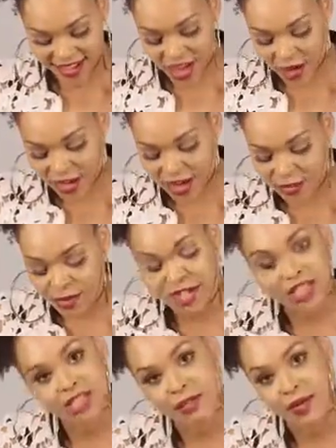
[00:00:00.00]
What other
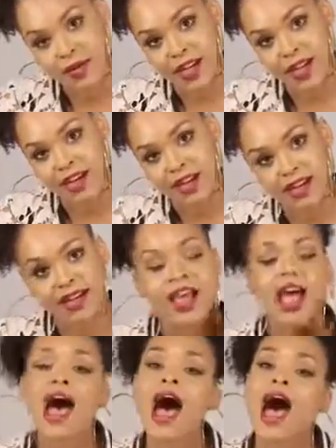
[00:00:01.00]
projects am I working on?
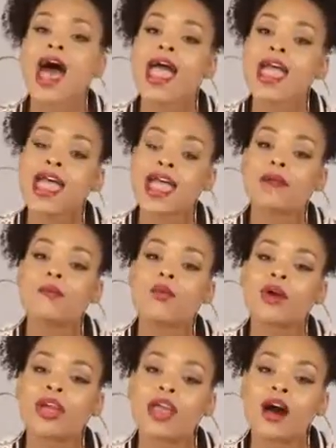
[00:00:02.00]
I am
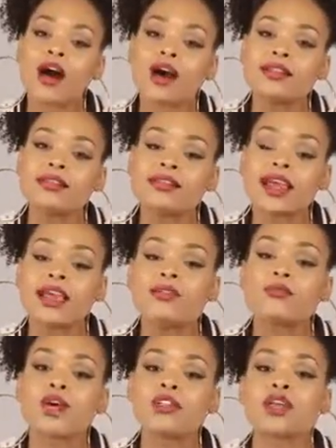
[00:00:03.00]
working on a
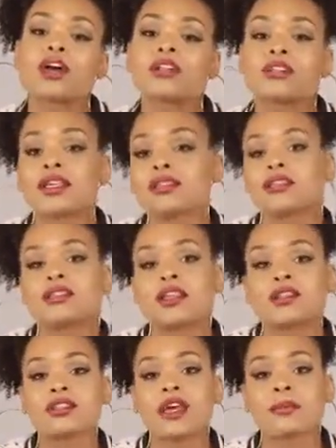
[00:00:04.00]
project called Saints and
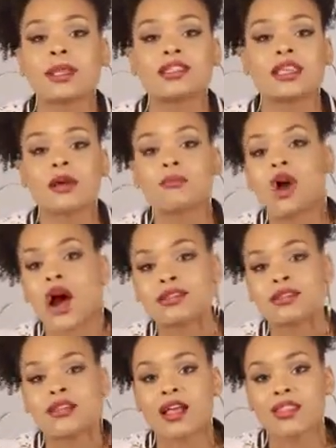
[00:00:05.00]
Sinners. I play Tamara
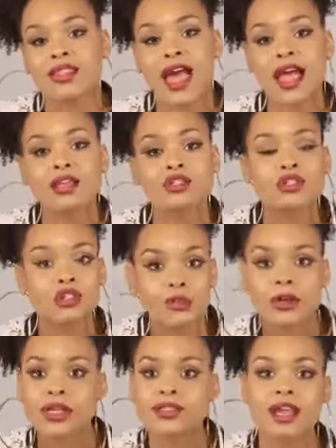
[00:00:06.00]
Austin on that.
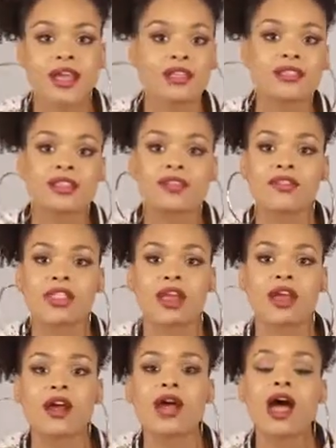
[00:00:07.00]
Super exciting stuff
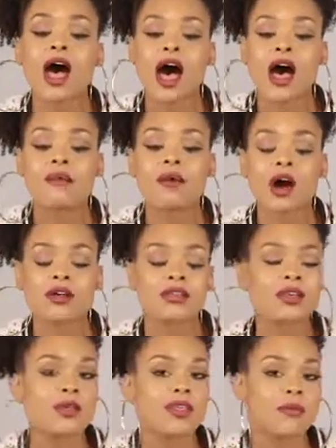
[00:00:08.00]
there.
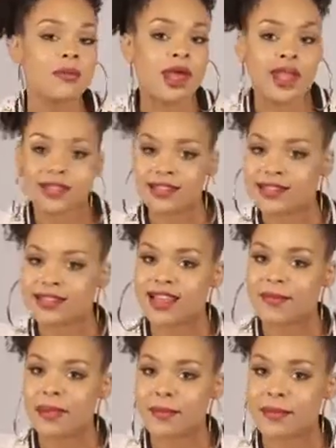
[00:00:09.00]
Also, The Pains is
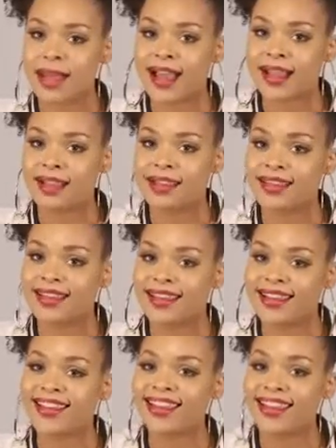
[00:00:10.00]
coming back.
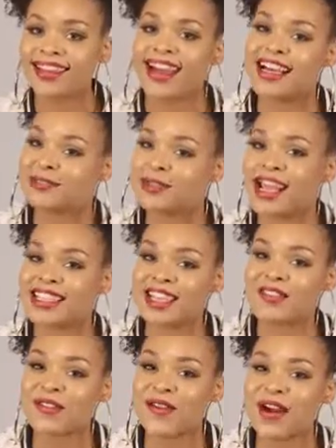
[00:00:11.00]
Yeah, you guys have been
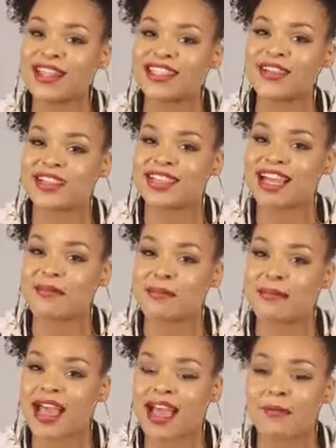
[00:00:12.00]
asking for it, so it is coming
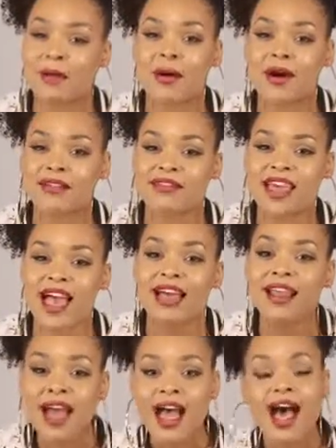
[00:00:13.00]
back. I'm a part of
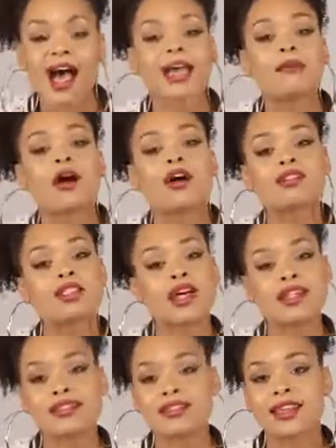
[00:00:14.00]
that. I am also
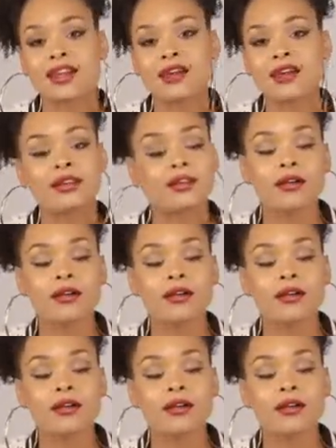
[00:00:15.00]
a singer.